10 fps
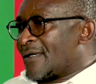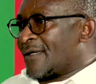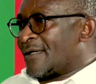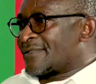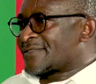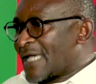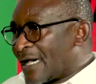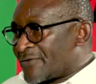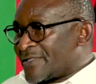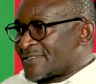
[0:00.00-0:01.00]

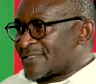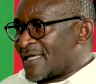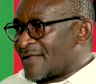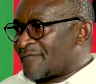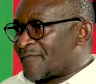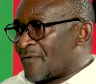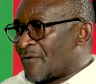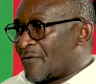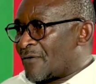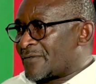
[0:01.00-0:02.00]
SADTU itself,
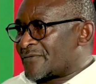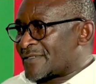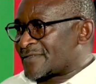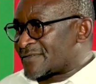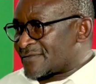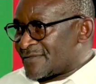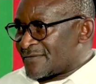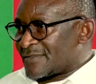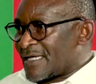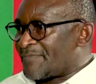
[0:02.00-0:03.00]
or it was, you
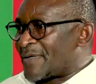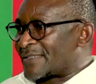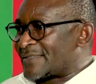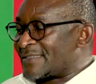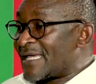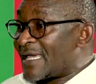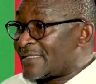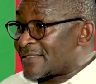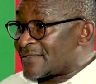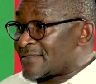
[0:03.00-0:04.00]
know, the apartheid
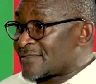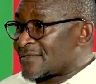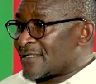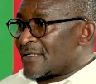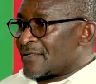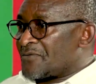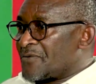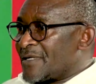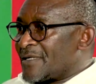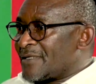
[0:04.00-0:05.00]
agents
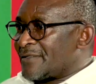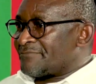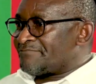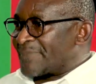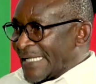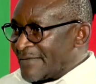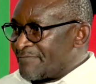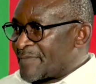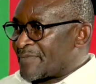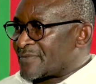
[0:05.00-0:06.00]
were
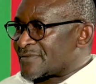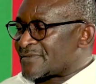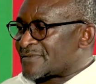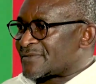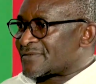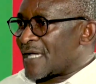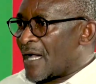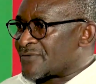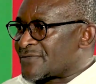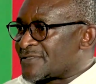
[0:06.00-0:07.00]
burning people's
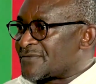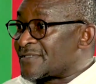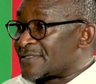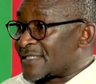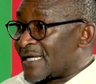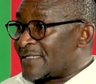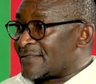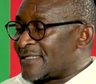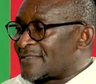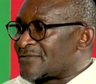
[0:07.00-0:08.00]
houses to
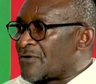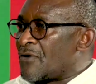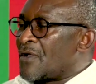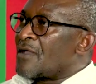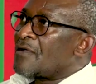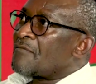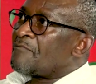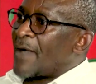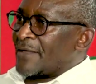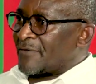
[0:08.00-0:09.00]
discredit that. So
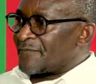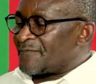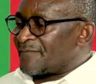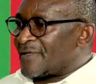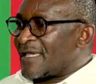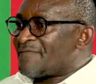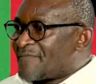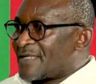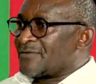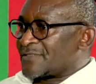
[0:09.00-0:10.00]
part of a
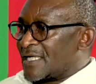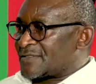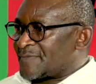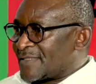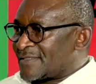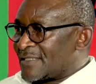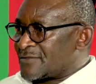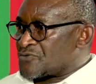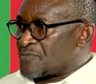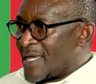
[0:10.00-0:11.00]
value judgment
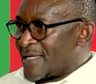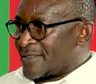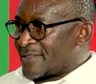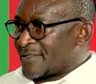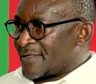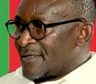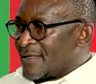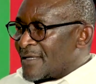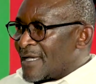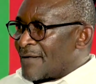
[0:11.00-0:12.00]
that you make
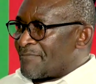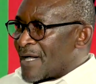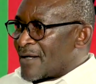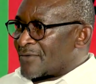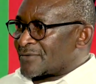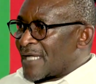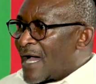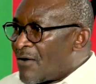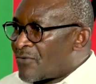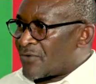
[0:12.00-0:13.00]
about
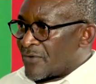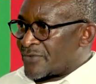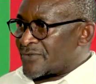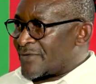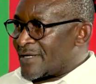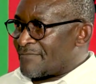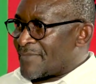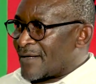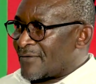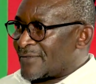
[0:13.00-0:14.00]
how long you
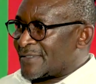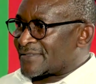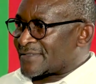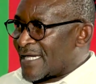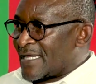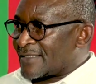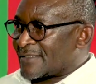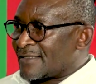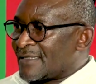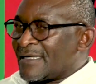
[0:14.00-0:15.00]
embark on a strike